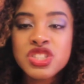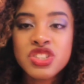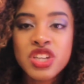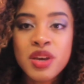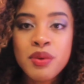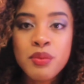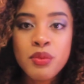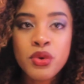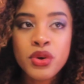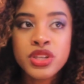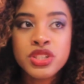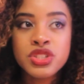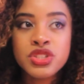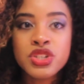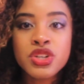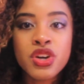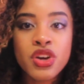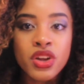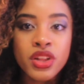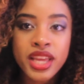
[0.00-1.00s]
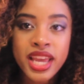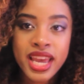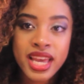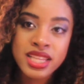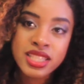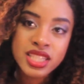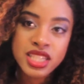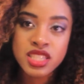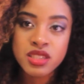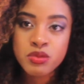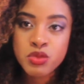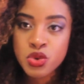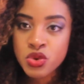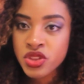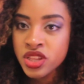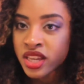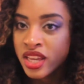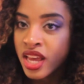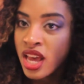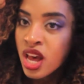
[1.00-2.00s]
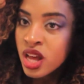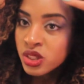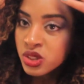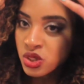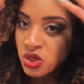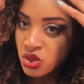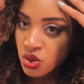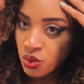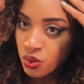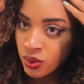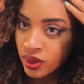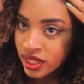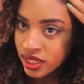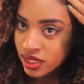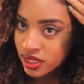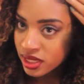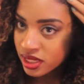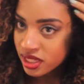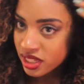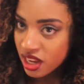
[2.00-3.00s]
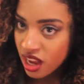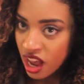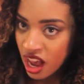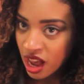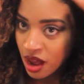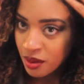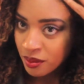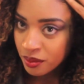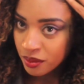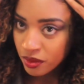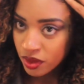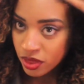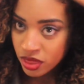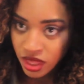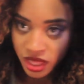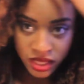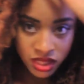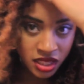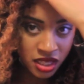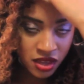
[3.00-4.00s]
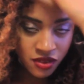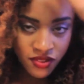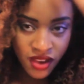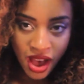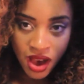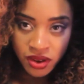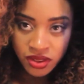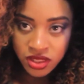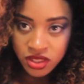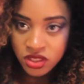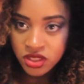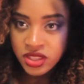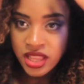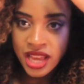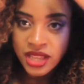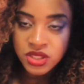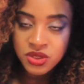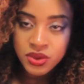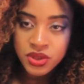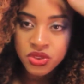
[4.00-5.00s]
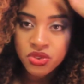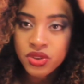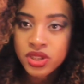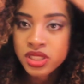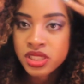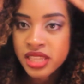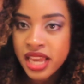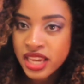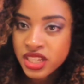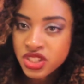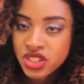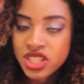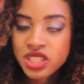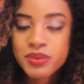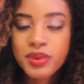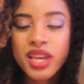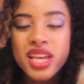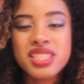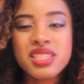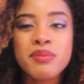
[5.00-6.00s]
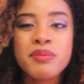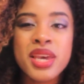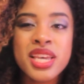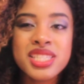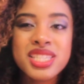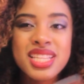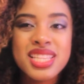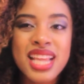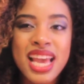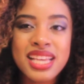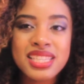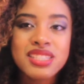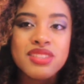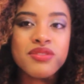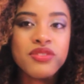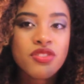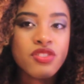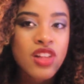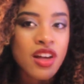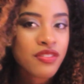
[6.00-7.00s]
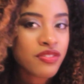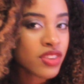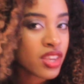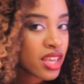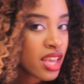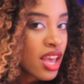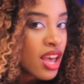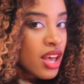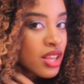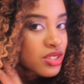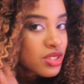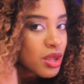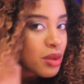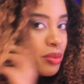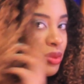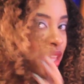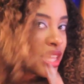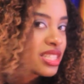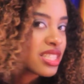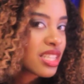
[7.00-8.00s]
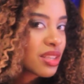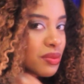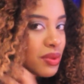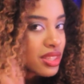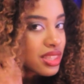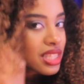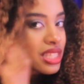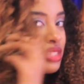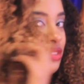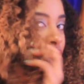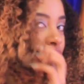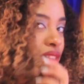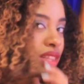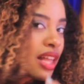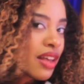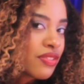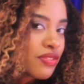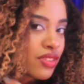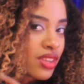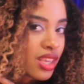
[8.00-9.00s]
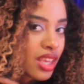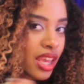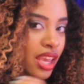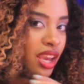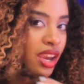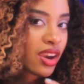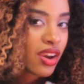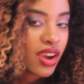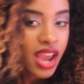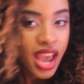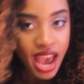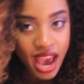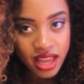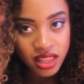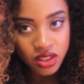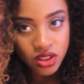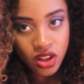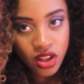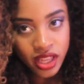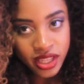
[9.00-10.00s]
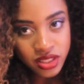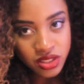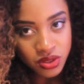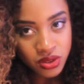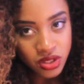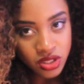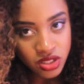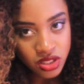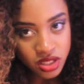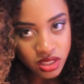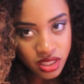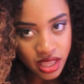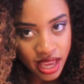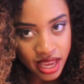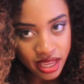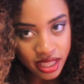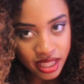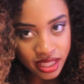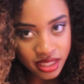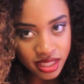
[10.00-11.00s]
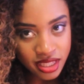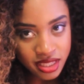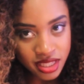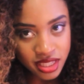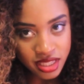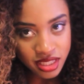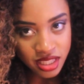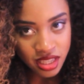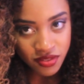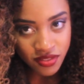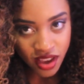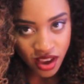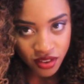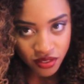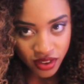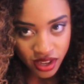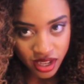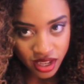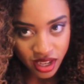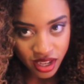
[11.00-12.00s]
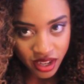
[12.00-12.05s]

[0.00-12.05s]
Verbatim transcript: Shea Moisture Curl Enhancing Smoothie to twist um, the leave out that I do in three sections because it makes it nice and fluffy, so it blends in with this fluffy hair. And all I do is just like, like this is leave out right